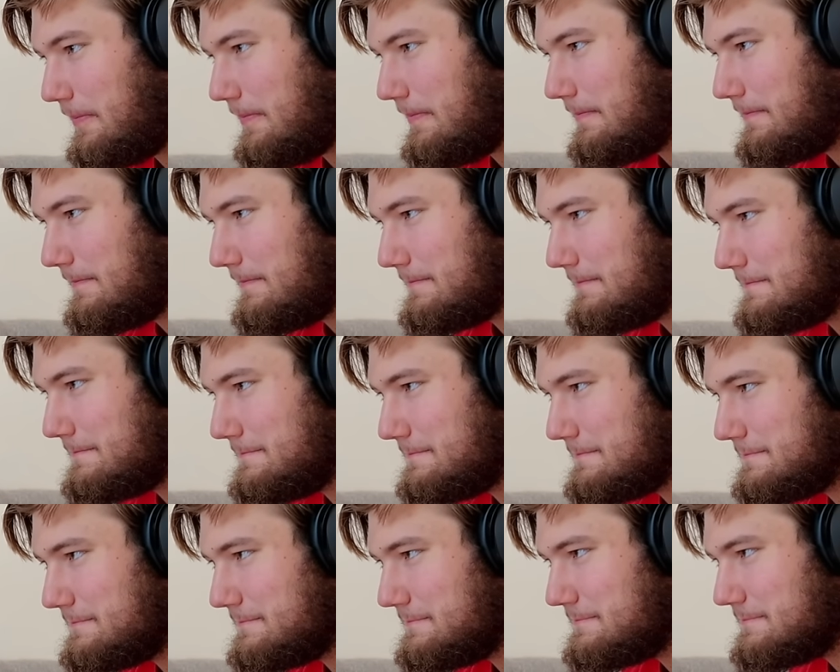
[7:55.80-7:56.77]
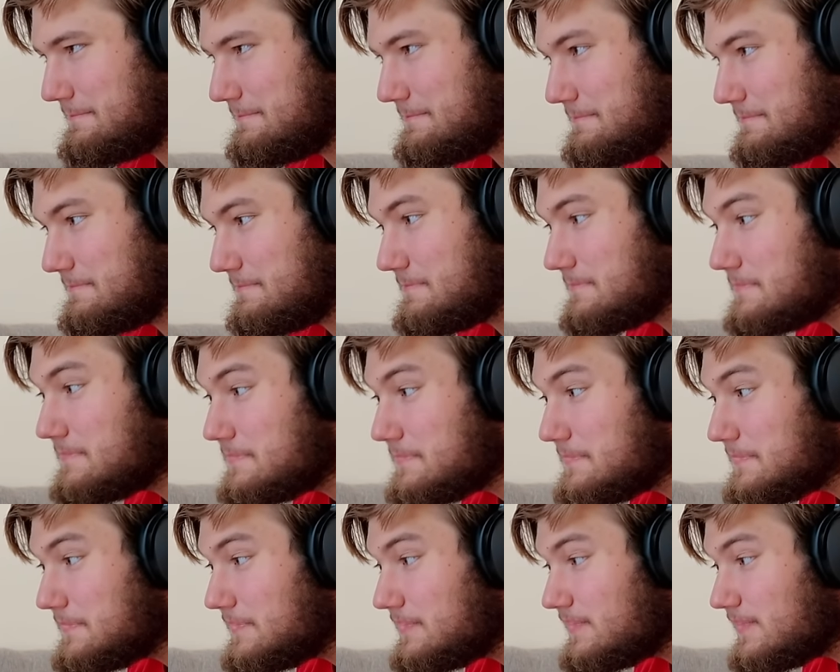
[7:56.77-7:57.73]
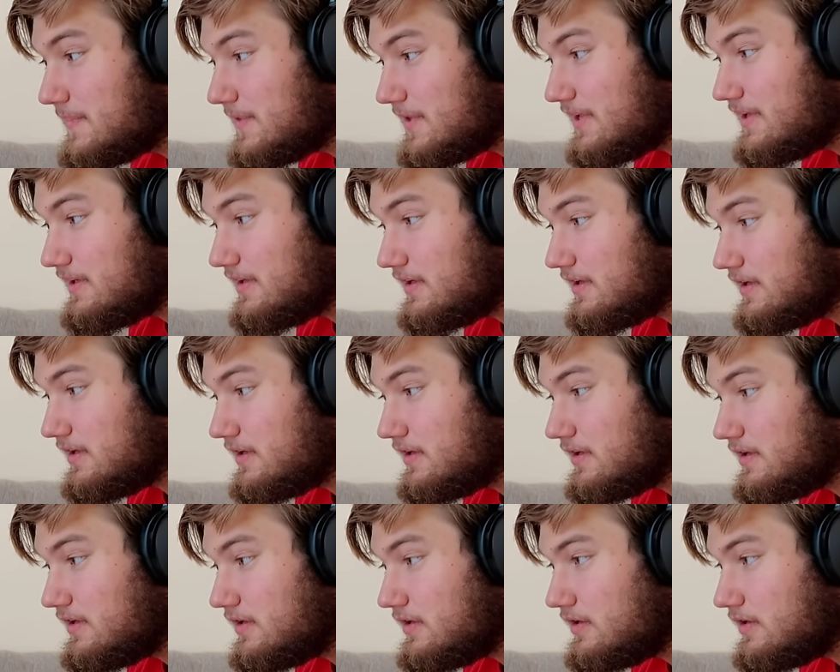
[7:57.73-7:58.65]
(silent)